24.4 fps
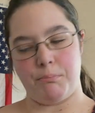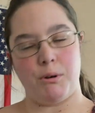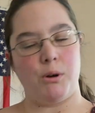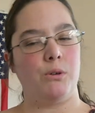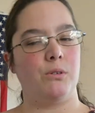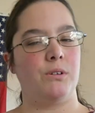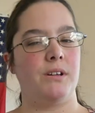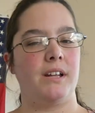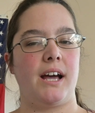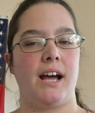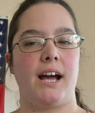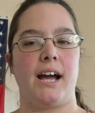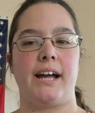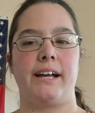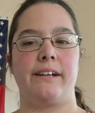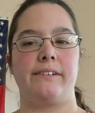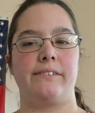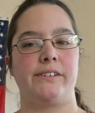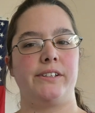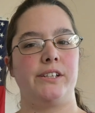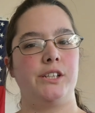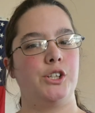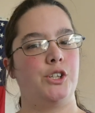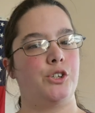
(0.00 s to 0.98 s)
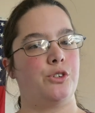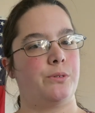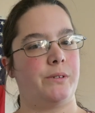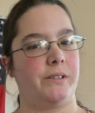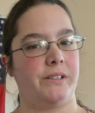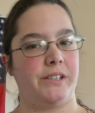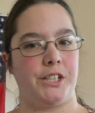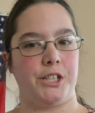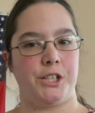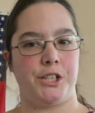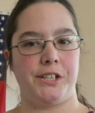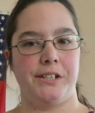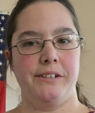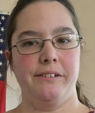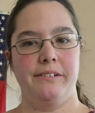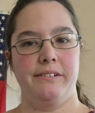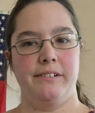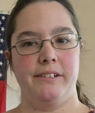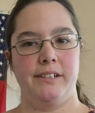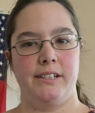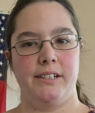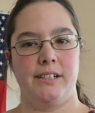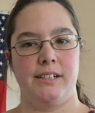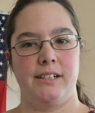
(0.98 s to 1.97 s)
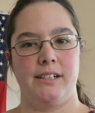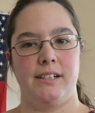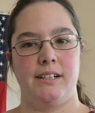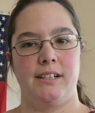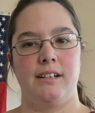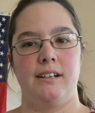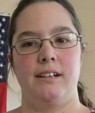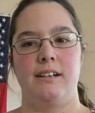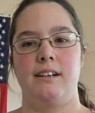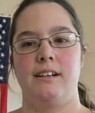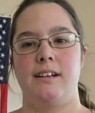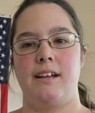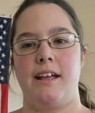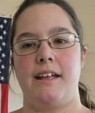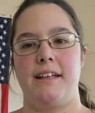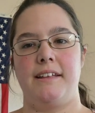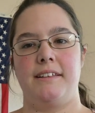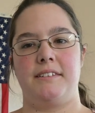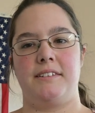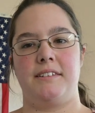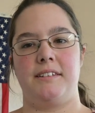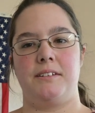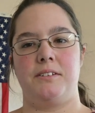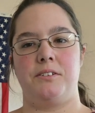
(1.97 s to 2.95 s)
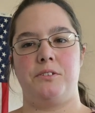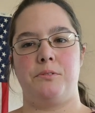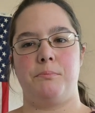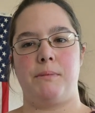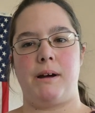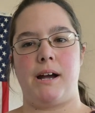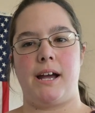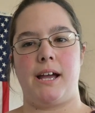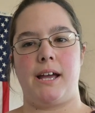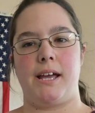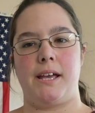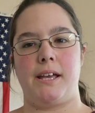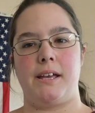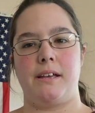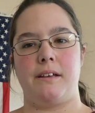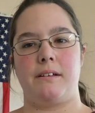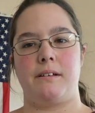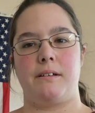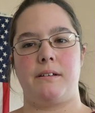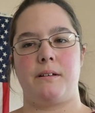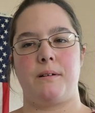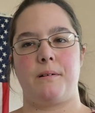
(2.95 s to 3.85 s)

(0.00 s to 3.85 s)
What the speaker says: Bone Island trilogy. This is my